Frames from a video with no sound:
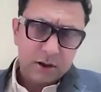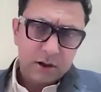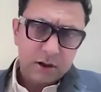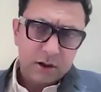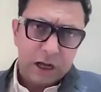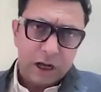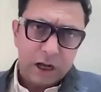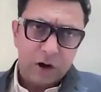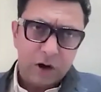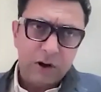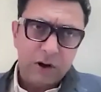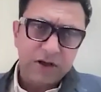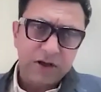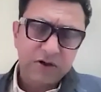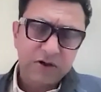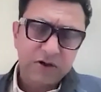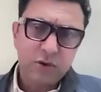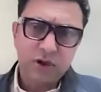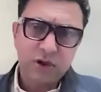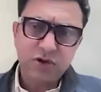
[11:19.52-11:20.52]
Now, as
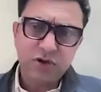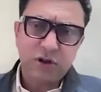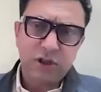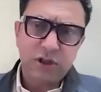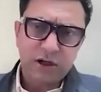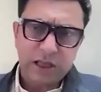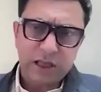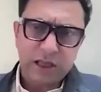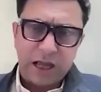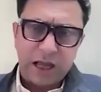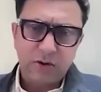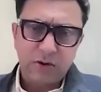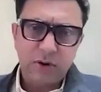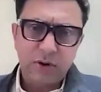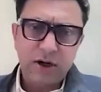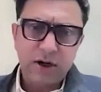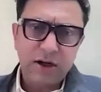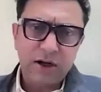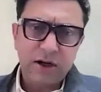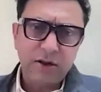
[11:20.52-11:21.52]
soon as on that
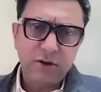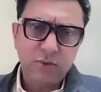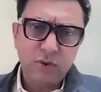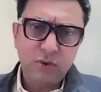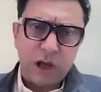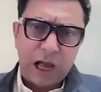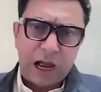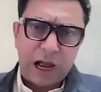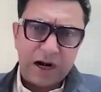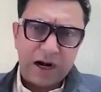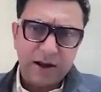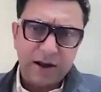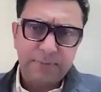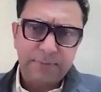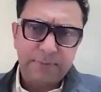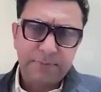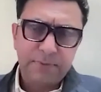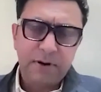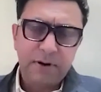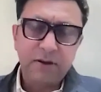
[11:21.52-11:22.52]
calculator, you add up
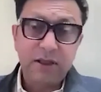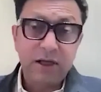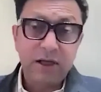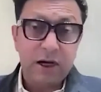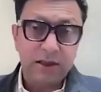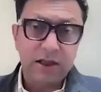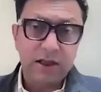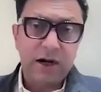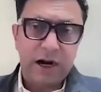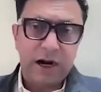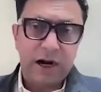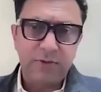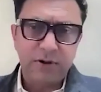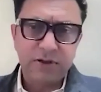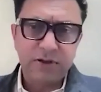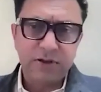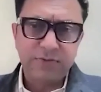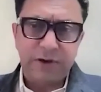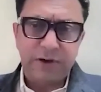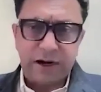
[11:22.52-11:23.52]
the other
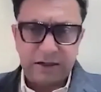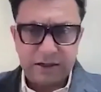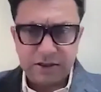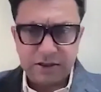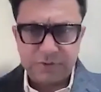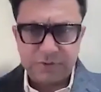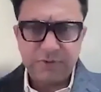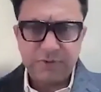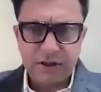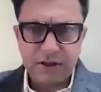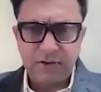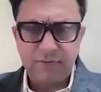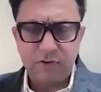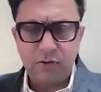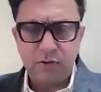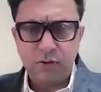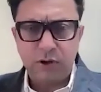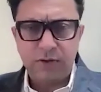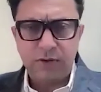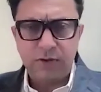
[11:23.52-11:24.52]
adverse factors, it
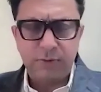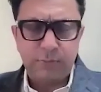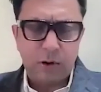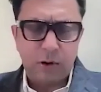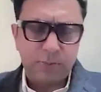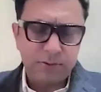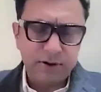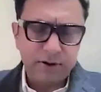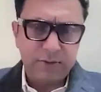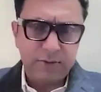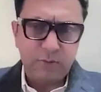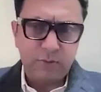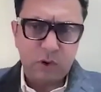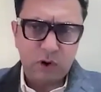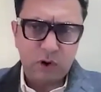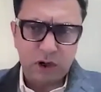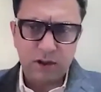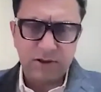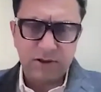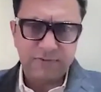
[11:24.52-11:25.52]
will populate what
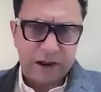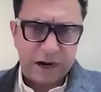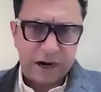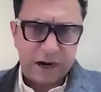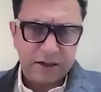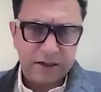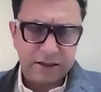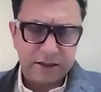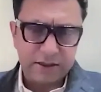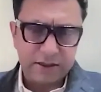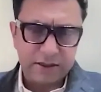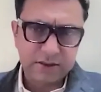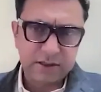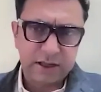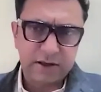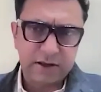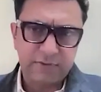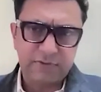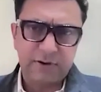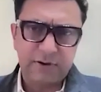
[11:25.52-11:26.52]
are the factors. Like
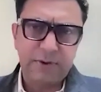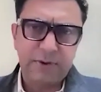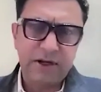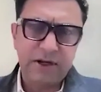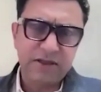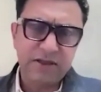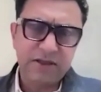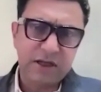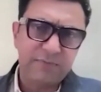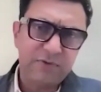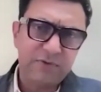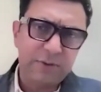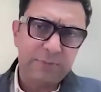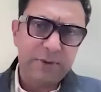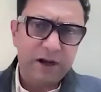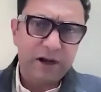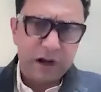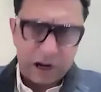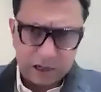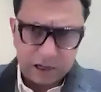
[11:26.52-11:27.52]
if somebody has come with a
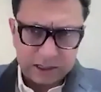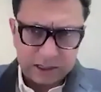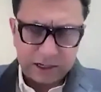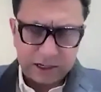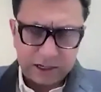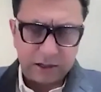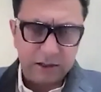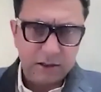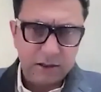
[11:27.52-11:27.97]
big heart attack,